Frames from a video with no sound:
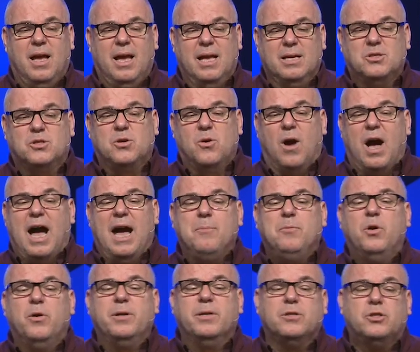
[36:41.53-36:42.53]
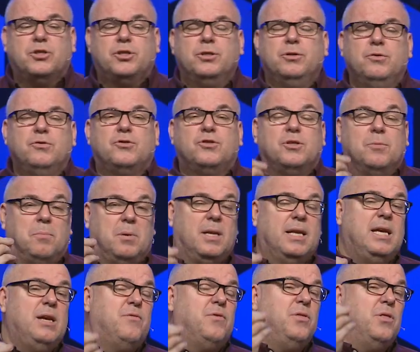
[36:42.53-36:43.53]
And so I'm going to choose to
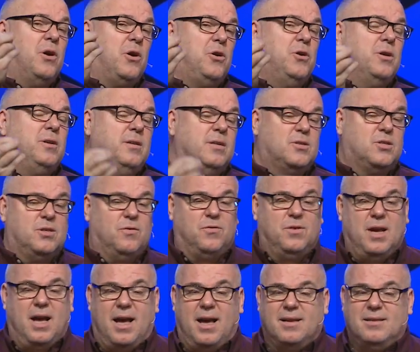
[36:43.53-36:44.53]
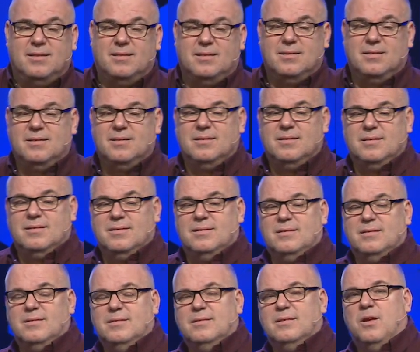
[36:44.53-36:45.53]
believe in the goodness of God
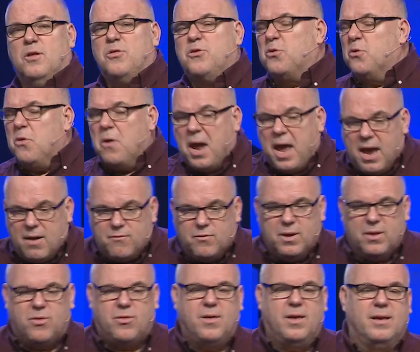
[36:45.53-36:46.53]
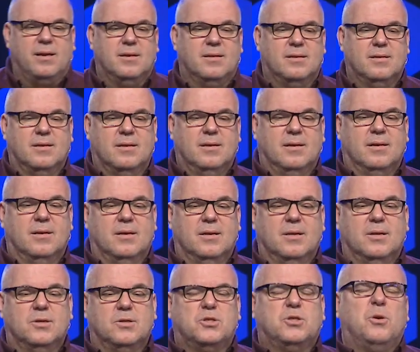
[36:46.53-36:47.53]
through everything.
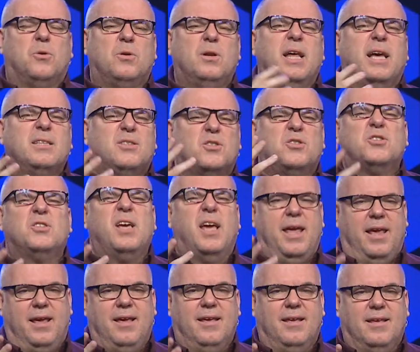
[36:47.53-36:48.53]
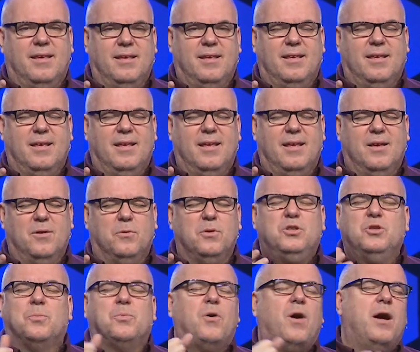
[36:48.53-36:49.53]
So let's sing.
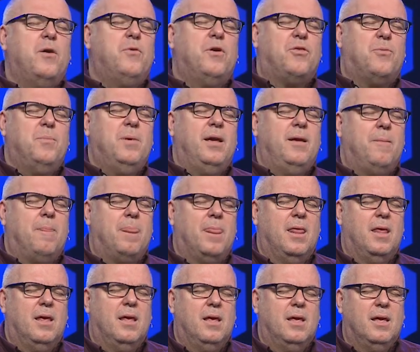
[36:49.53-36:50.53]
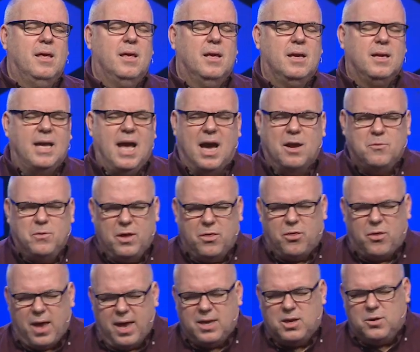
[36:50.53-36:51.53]
Would you pray with me? God, we
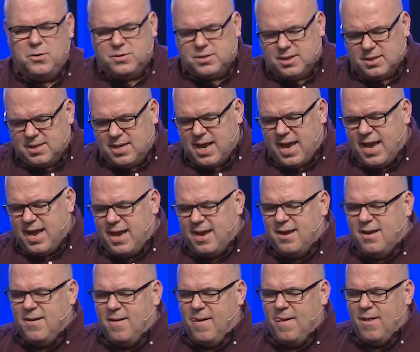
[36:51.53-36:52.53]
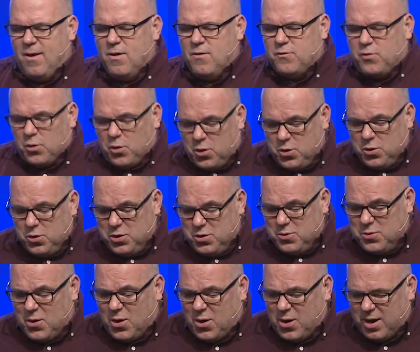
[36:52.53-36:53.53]
thank you today for who
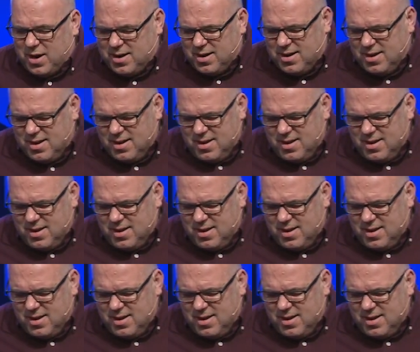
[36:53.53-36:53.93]
you are.